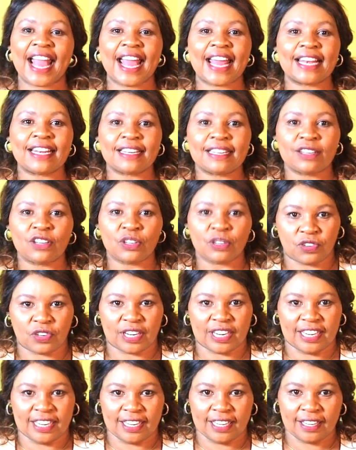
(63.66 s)
and
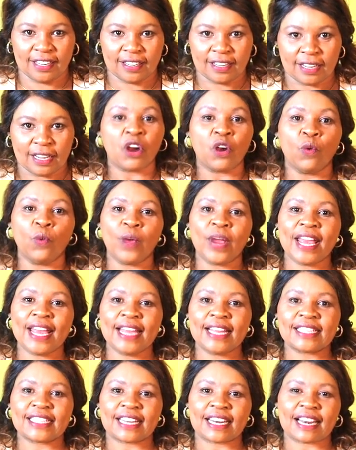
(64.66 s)
training, we
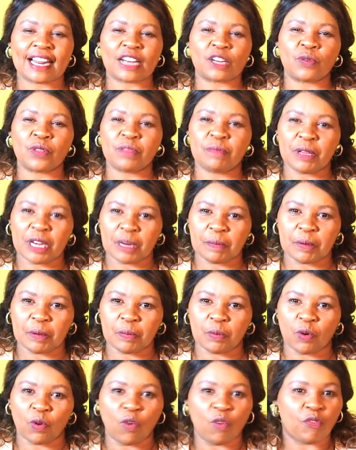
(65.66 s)
interact with many
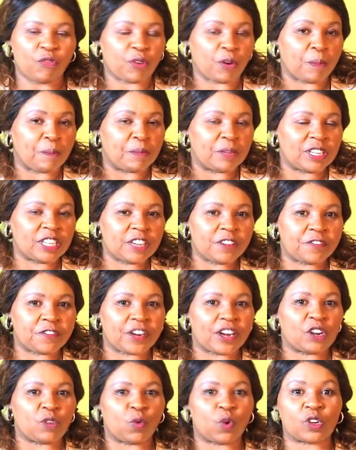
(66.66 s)
people from
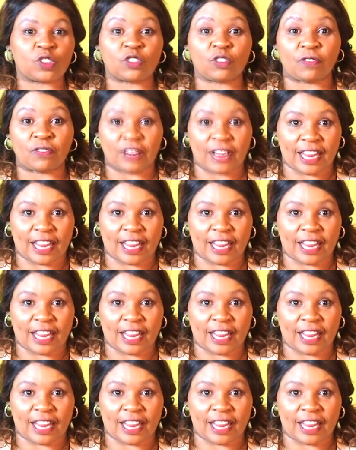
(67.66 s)
different walks of